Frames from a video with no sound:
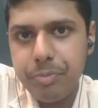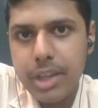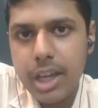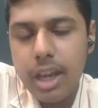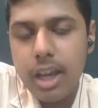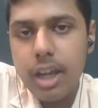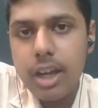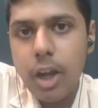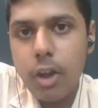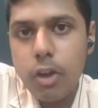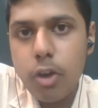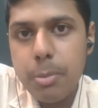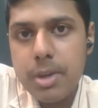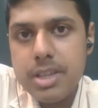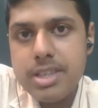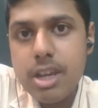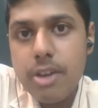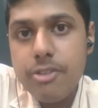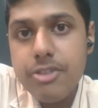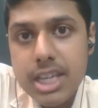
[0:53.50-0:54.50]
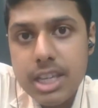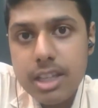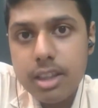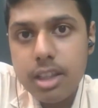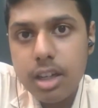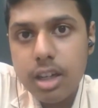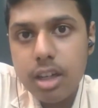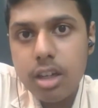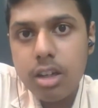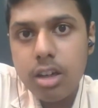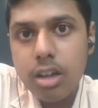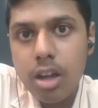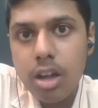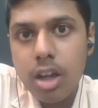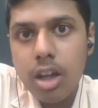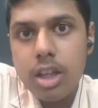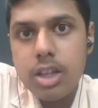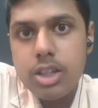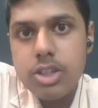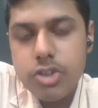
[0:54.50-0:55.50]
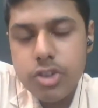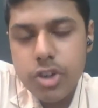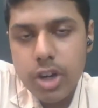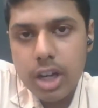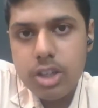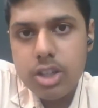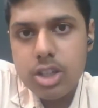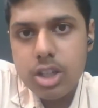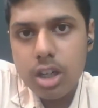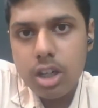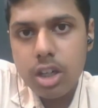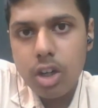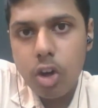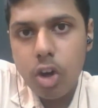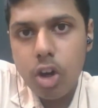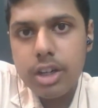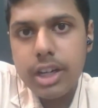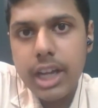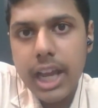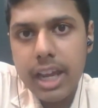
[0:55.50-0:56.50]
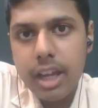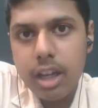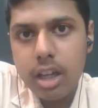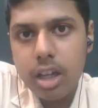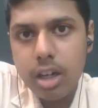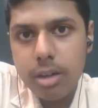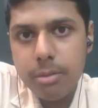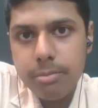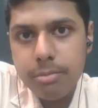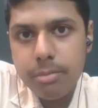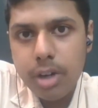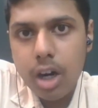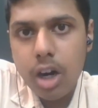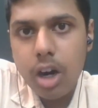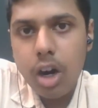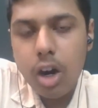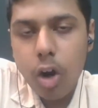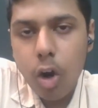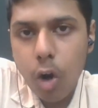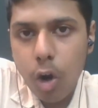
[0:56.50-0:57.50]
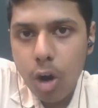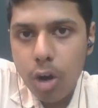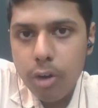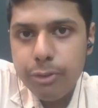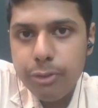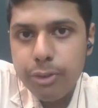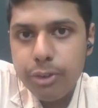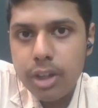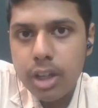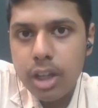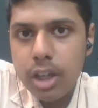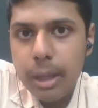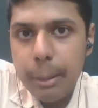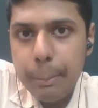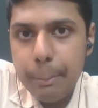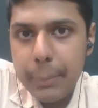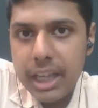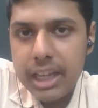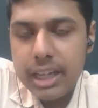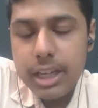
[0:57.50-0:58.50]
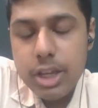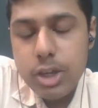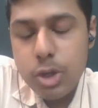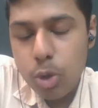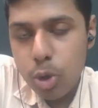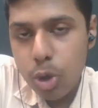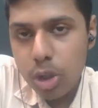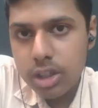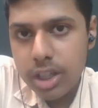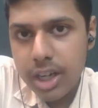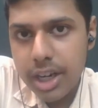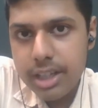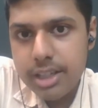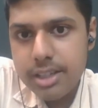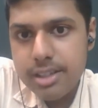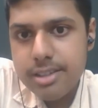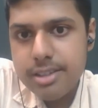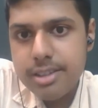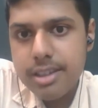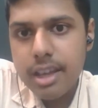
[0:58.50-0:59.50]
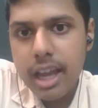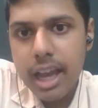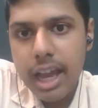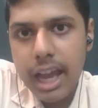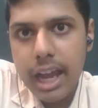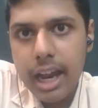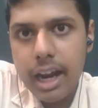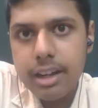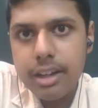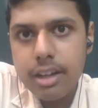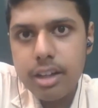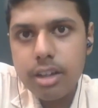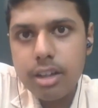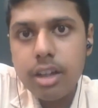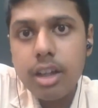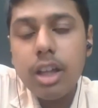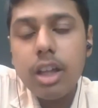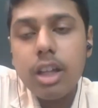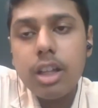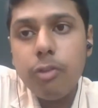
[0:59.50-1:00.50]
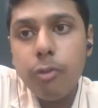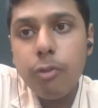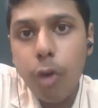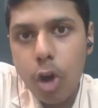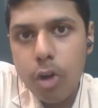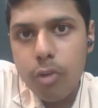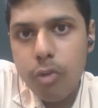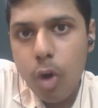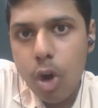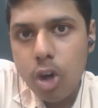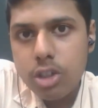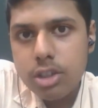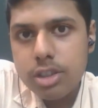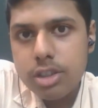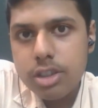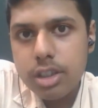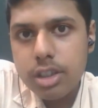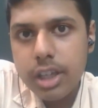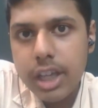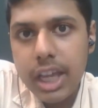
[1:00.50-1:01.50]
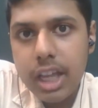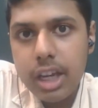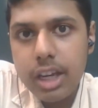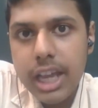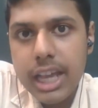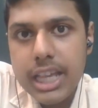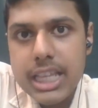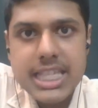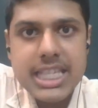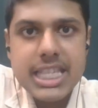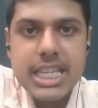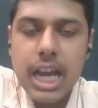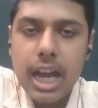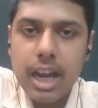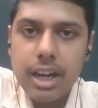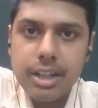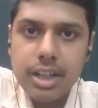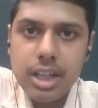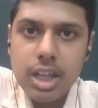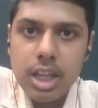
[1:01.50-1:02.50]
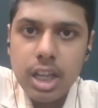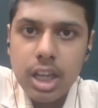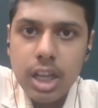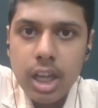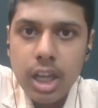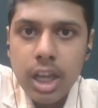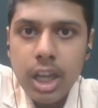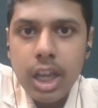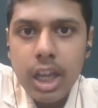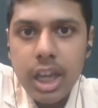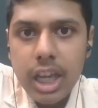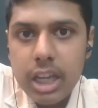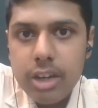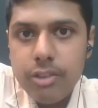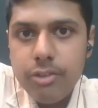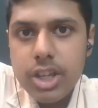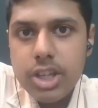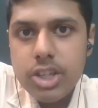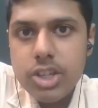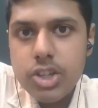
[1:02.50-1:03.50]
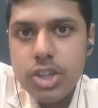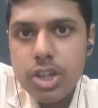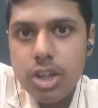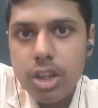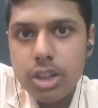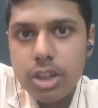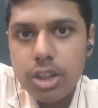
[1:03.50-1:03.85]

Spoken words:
Now, you must have seen the structure or diagram of mainly Eulothrix and volvox in NCERT, in which the